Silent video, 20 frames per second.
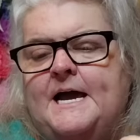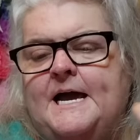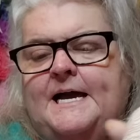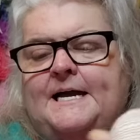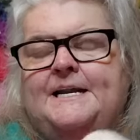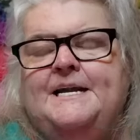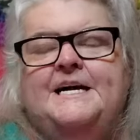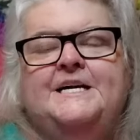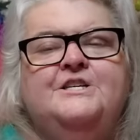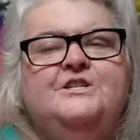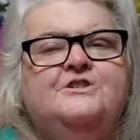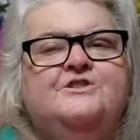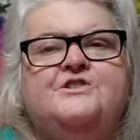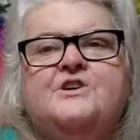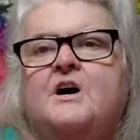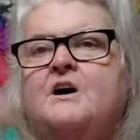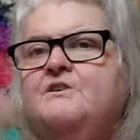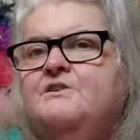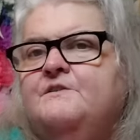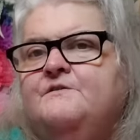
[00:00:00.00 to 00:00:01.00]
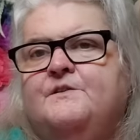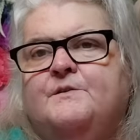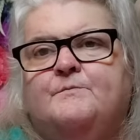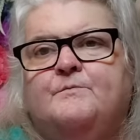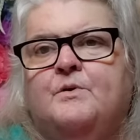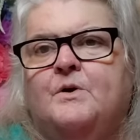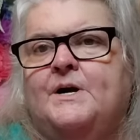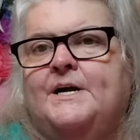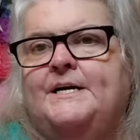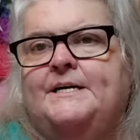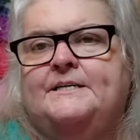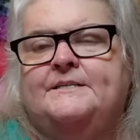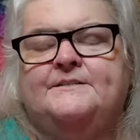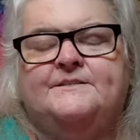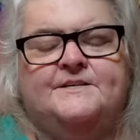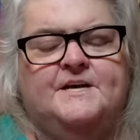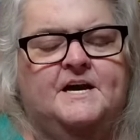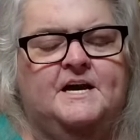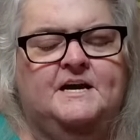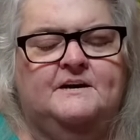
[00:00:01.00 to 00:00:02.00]
and I used all different
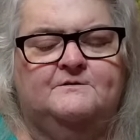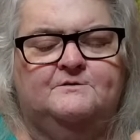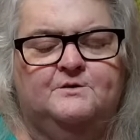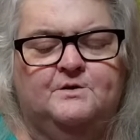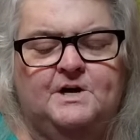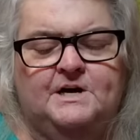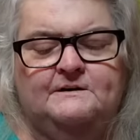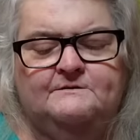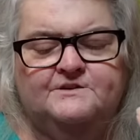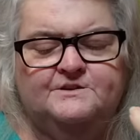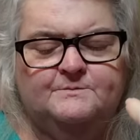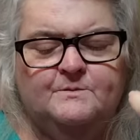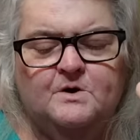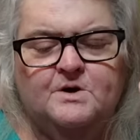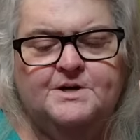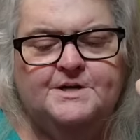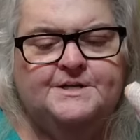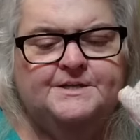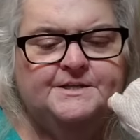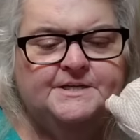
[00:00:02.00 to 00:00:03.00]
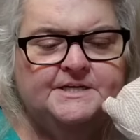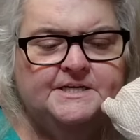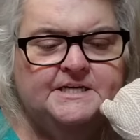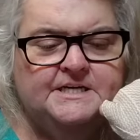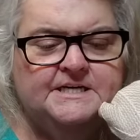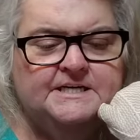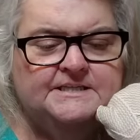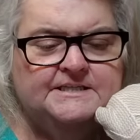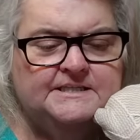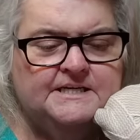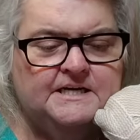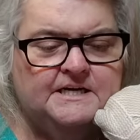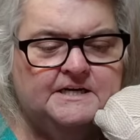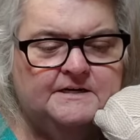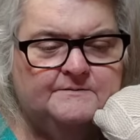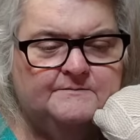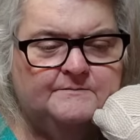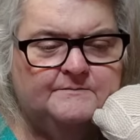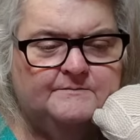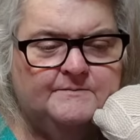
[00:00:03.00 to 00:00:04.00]
brands. I have Craft Smart in this,
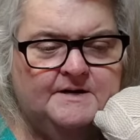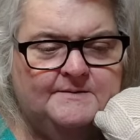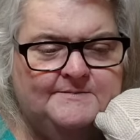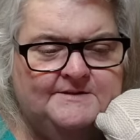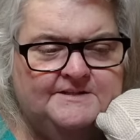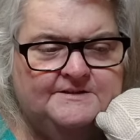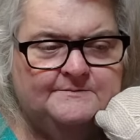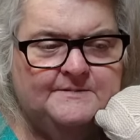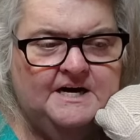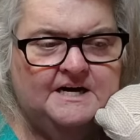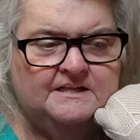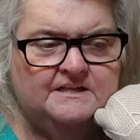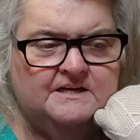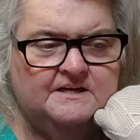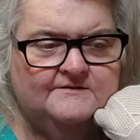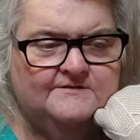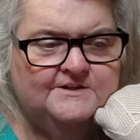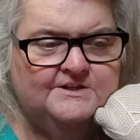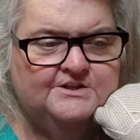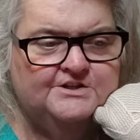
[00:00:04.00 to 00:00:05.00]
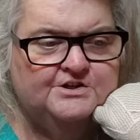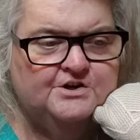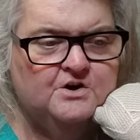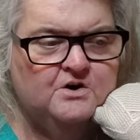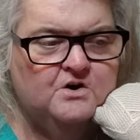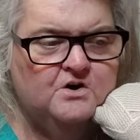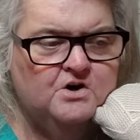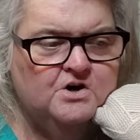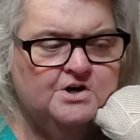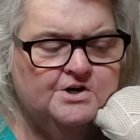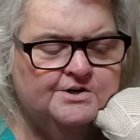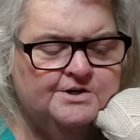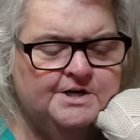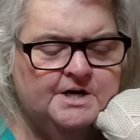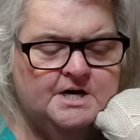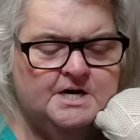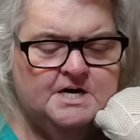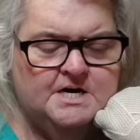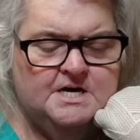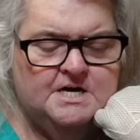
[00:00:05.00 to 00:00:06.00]
um, maybe some I Love This Yarn,
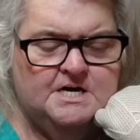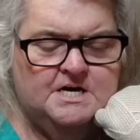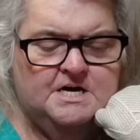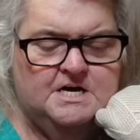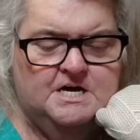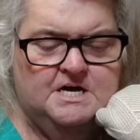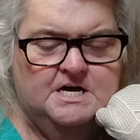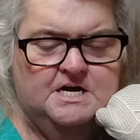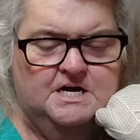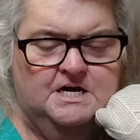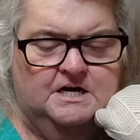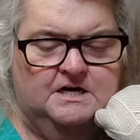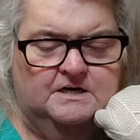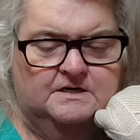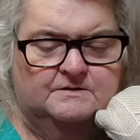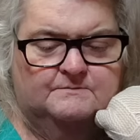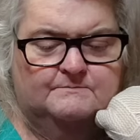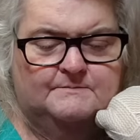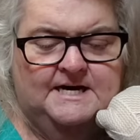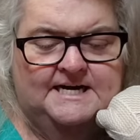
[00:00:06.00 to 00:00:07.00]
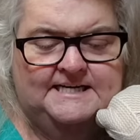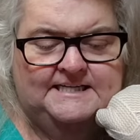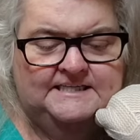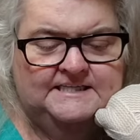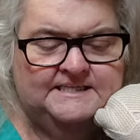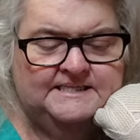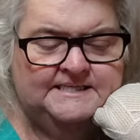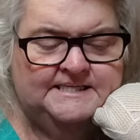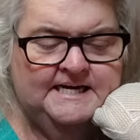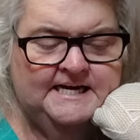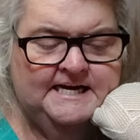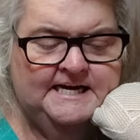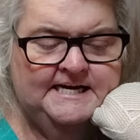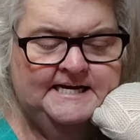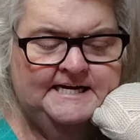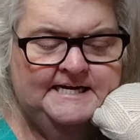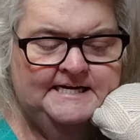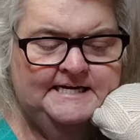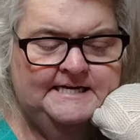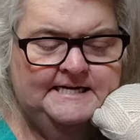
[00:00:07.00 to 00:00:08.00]
uh,
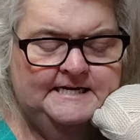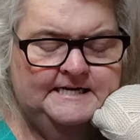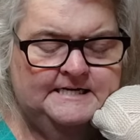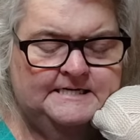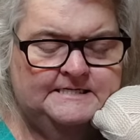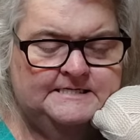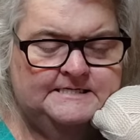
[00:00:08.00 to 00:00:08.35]
Mainstay,